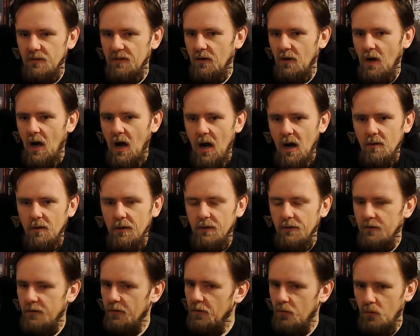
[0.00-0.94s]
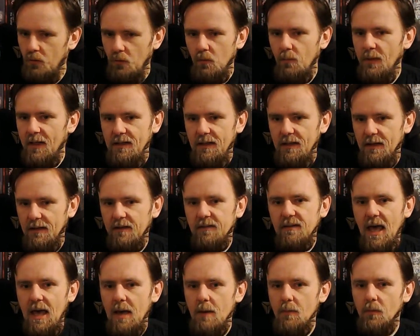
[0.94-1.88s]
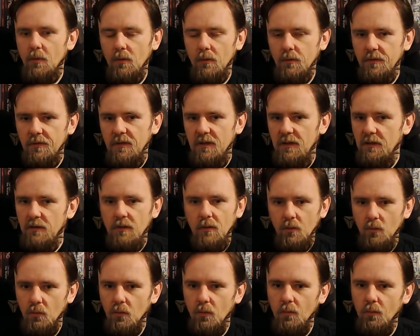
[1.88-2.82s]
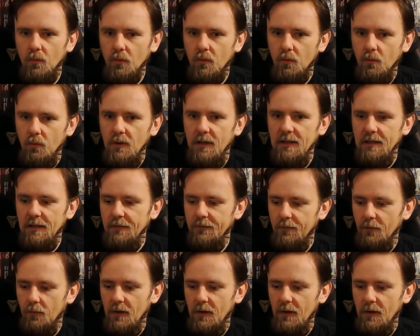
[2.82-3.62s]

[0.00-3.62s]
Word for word: There aren't too many examples in the rulebook, really.